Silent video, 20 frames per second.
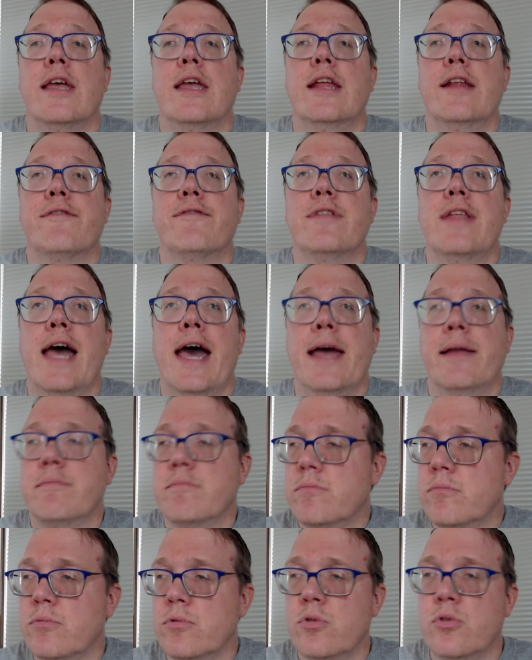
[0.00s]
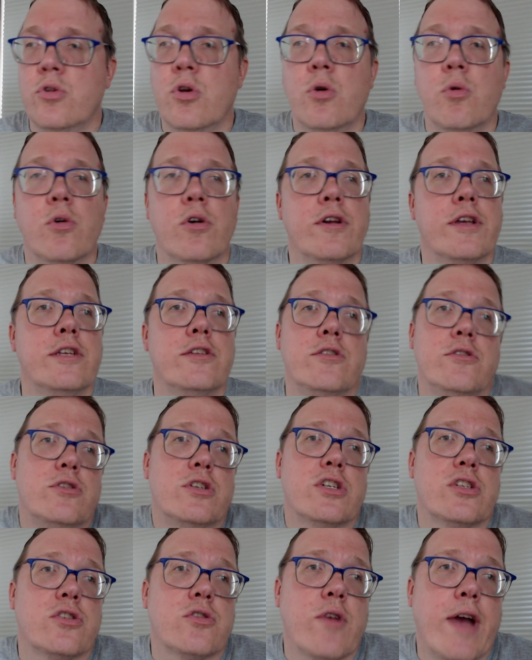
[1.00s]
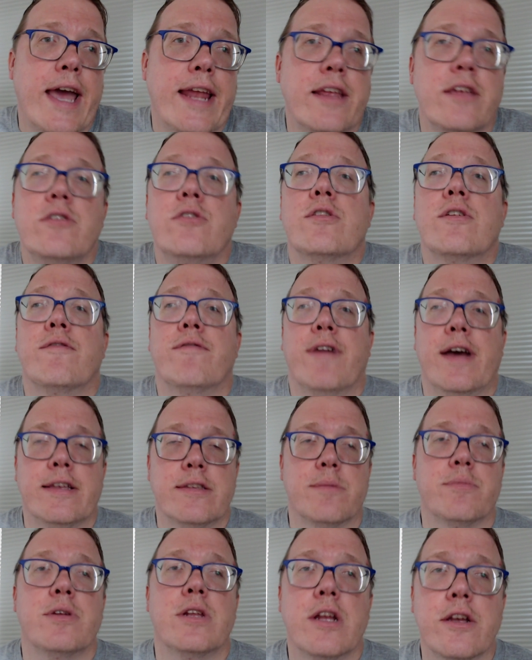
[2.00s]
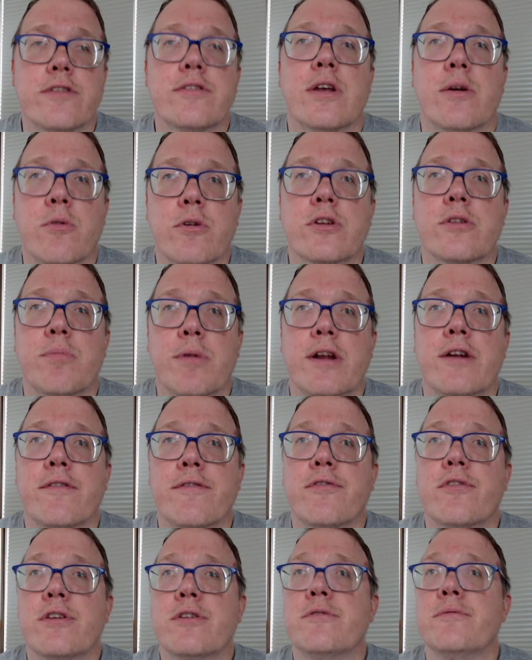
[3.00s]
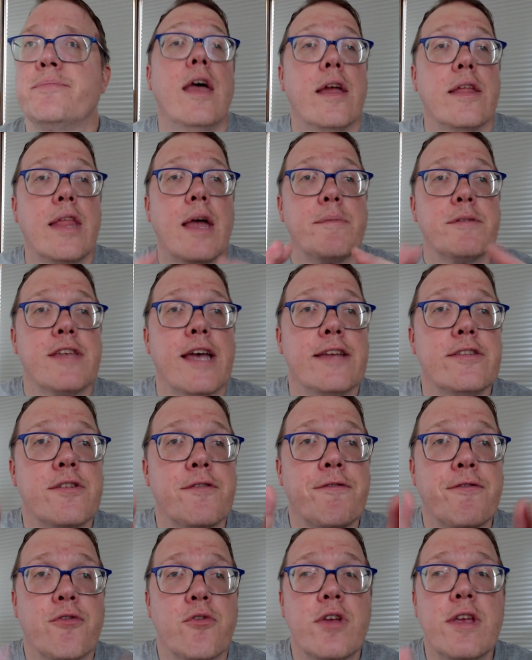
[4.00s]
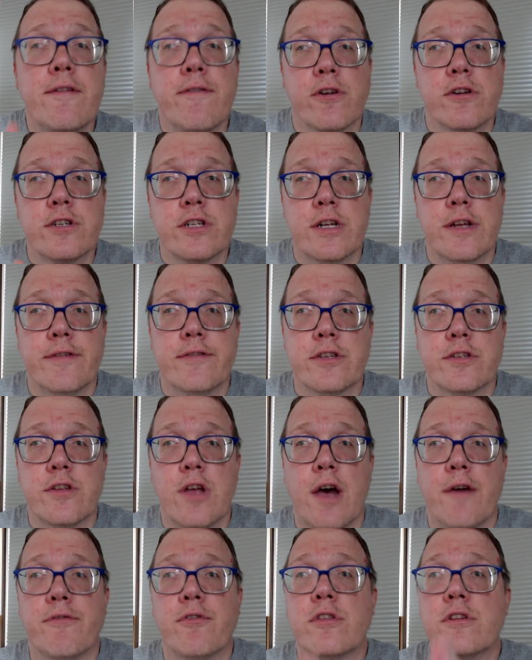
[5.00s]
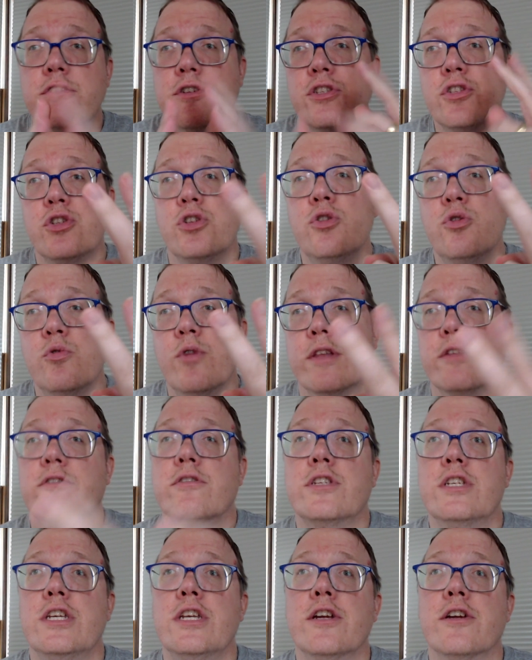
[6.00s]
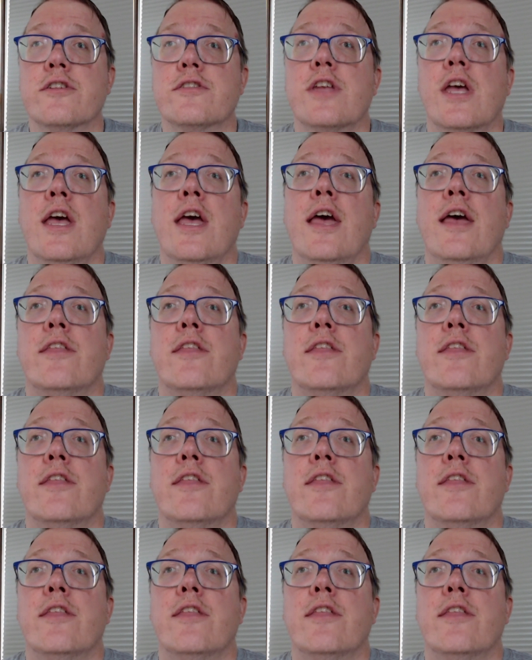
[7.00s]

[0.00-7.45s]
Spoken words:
And if not, no worries. You just tried it. You can find something else that works better for you. Now, besides the free version of the software, there's two other tiers.